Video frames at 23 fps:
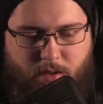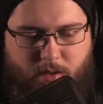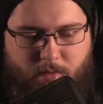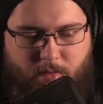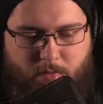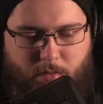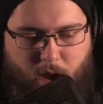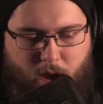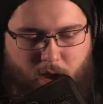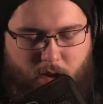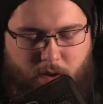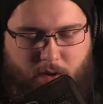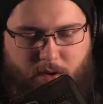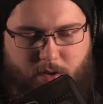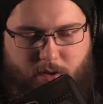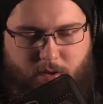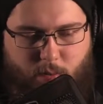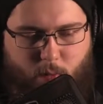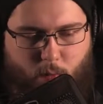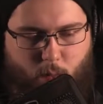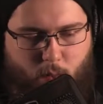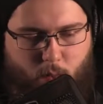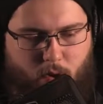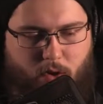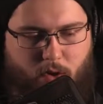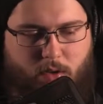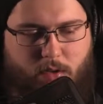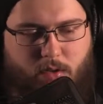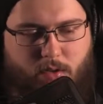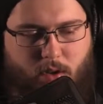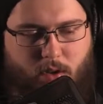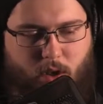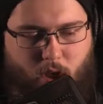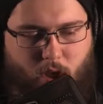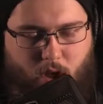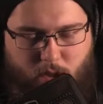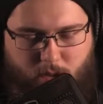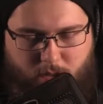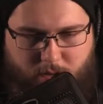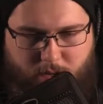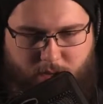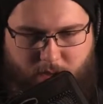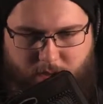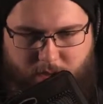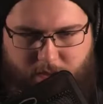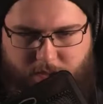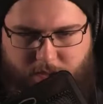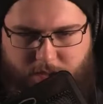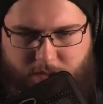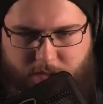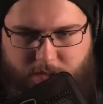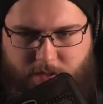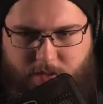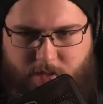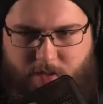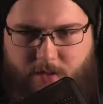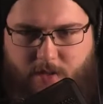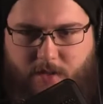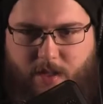modern world holidays